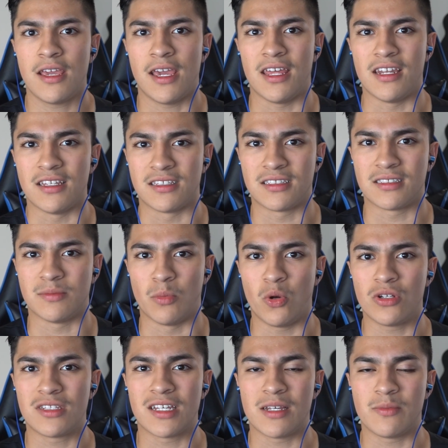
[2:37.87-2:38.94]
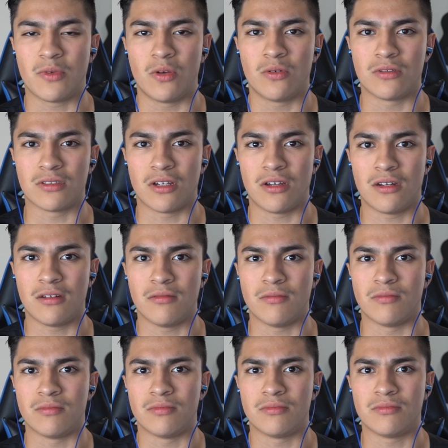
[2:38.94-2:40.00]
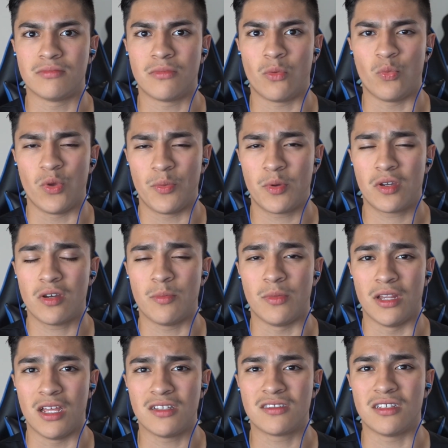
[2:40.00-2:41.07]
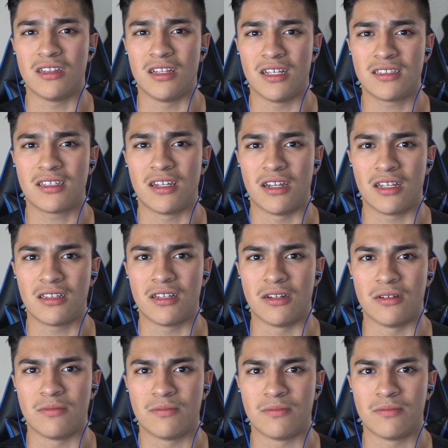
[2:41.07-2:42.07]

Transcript: And as more time goes on, we become less and less connected.